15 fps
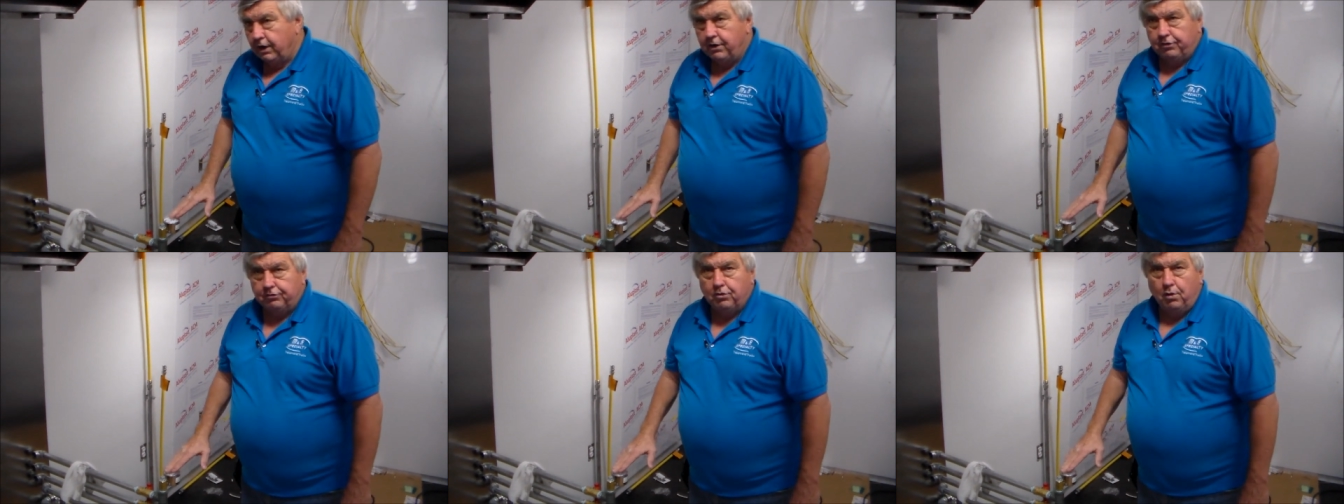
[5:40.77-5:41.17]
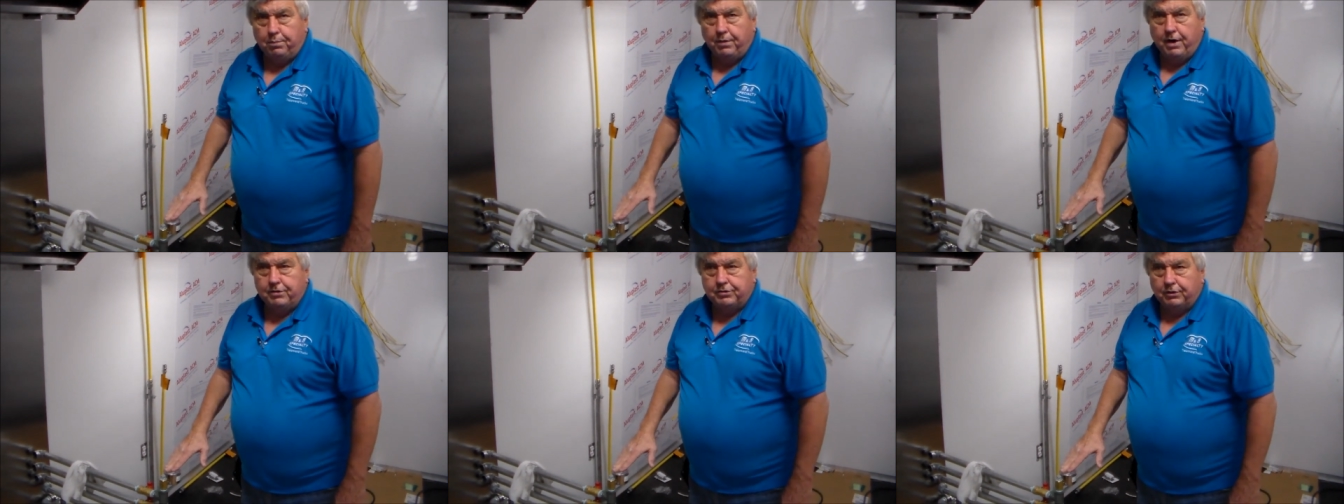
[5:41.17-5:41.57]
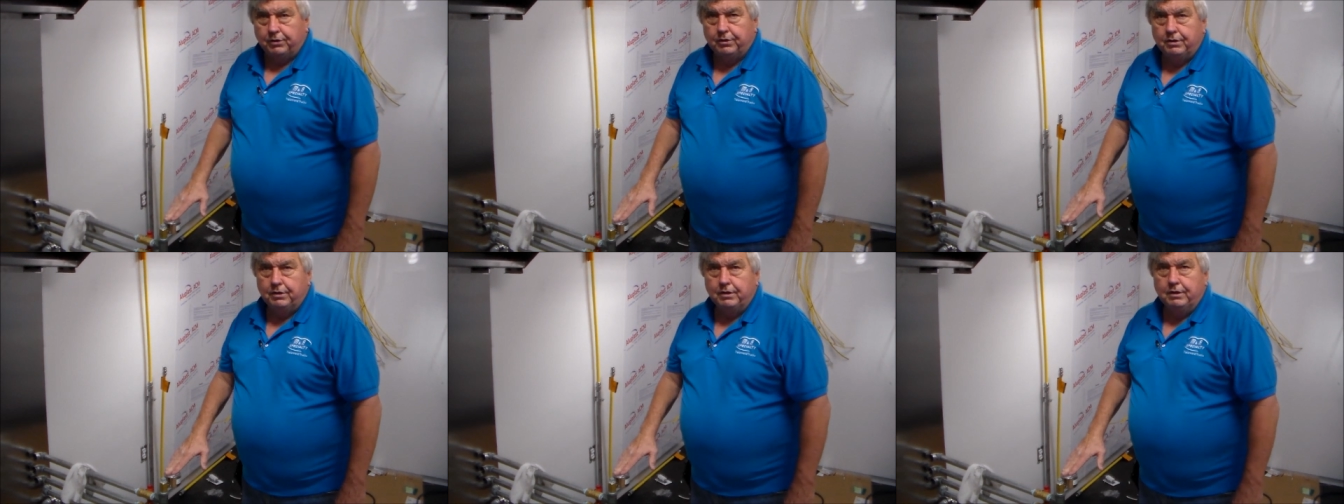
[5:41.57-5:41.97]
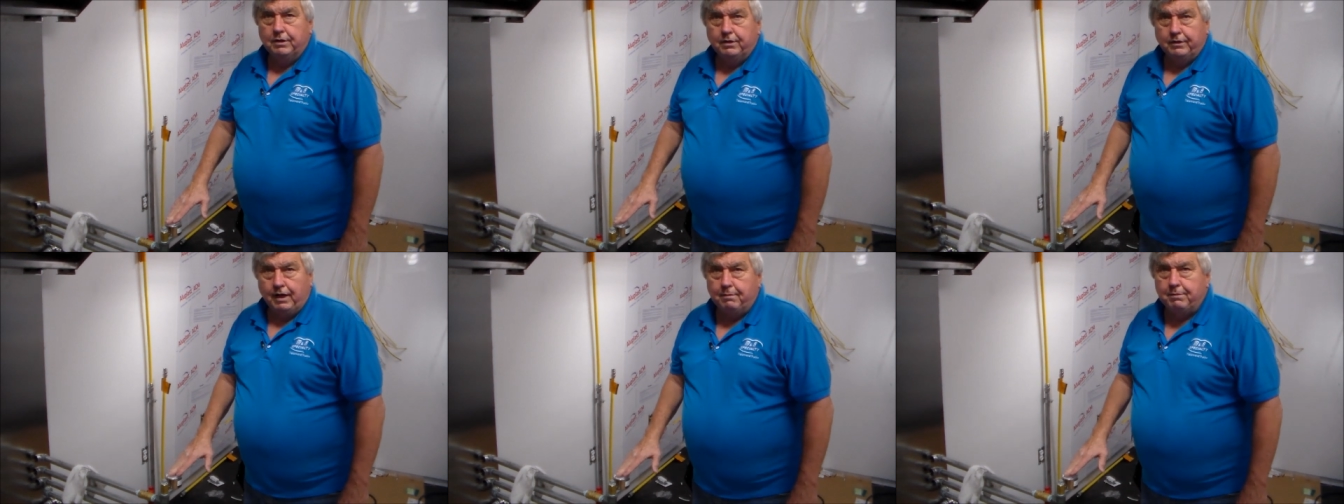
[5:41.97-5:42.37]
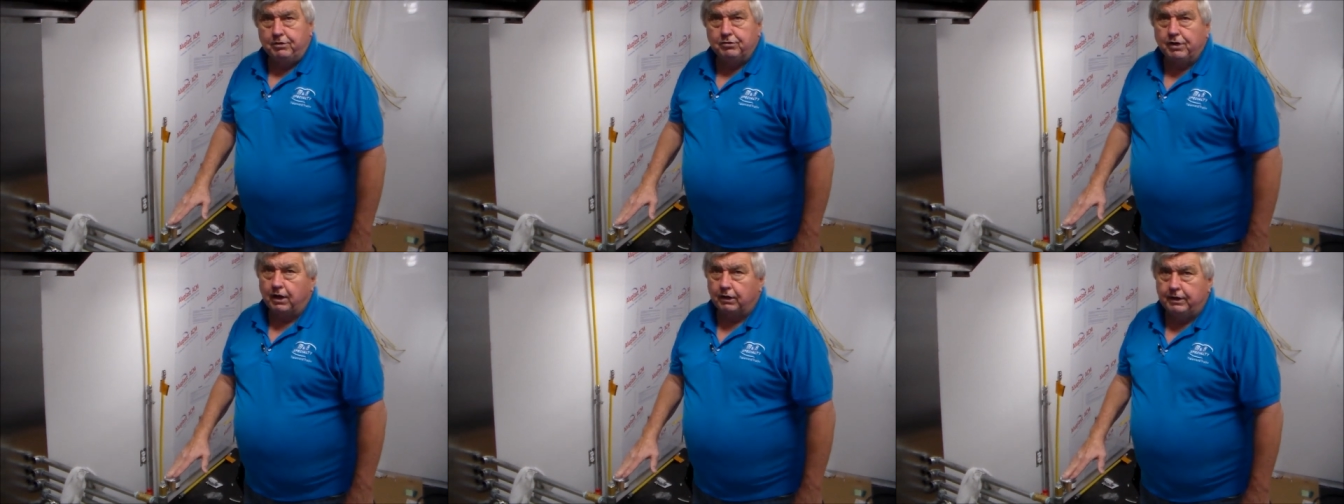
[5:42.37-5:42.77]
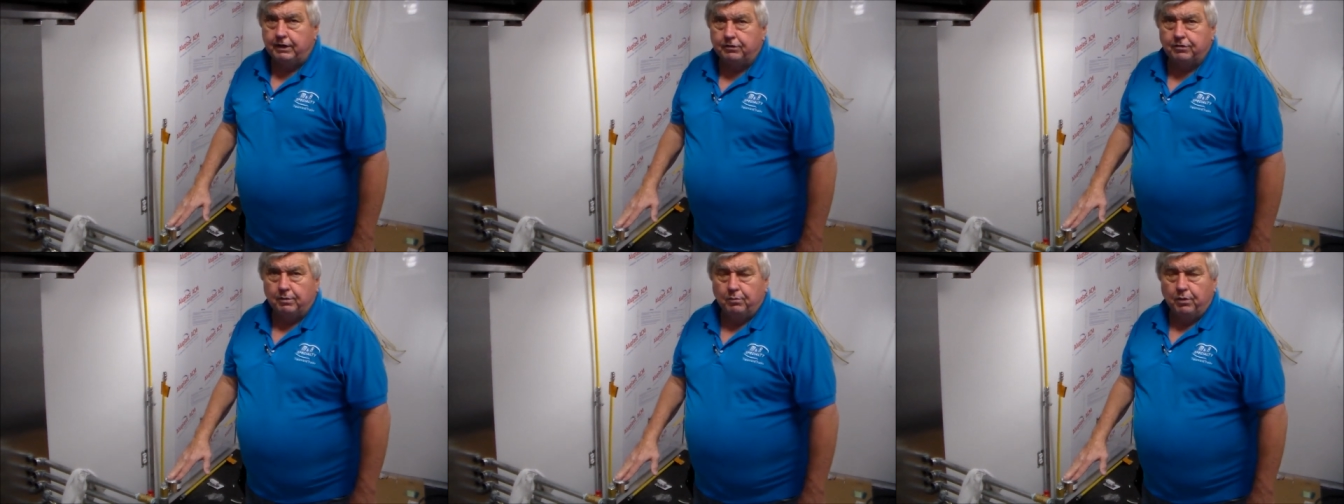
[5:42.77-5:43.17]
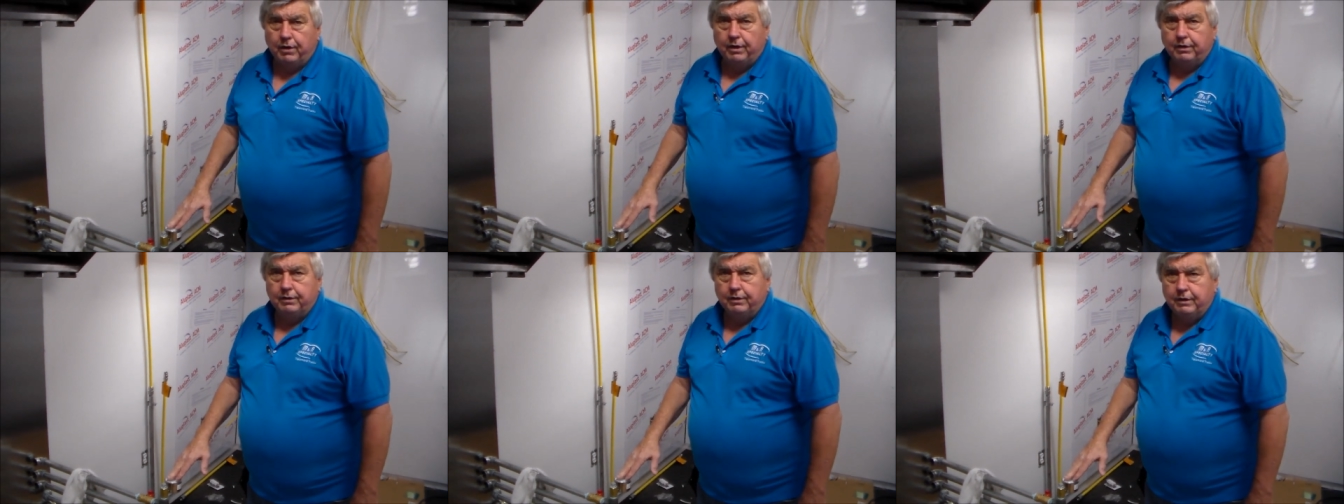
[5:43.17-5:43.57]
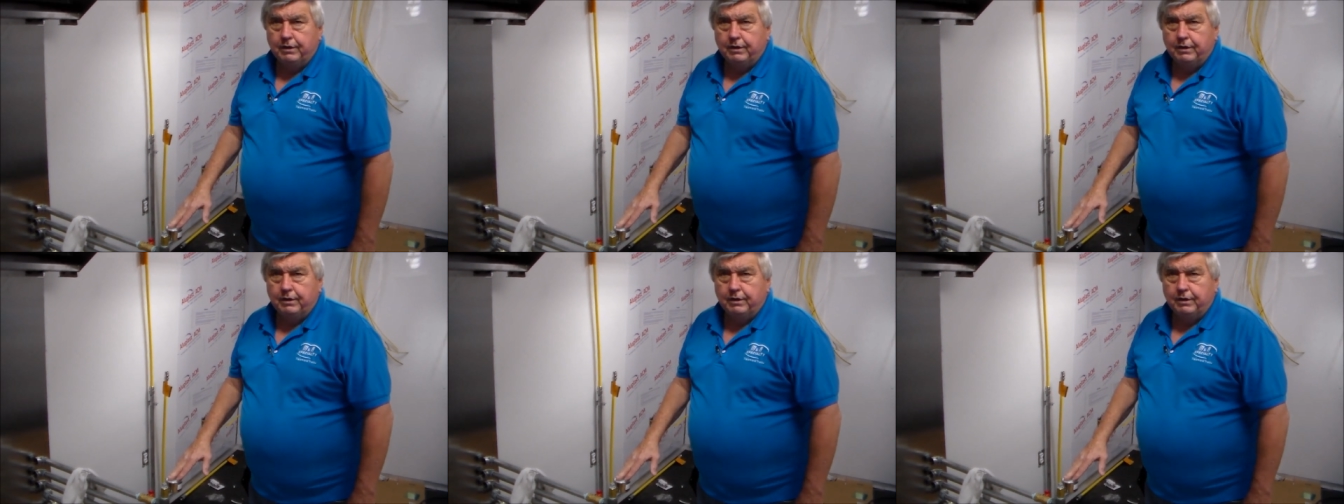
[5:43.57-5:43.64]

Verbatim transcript: and there's no pressure, that means you've got a leak somewhere.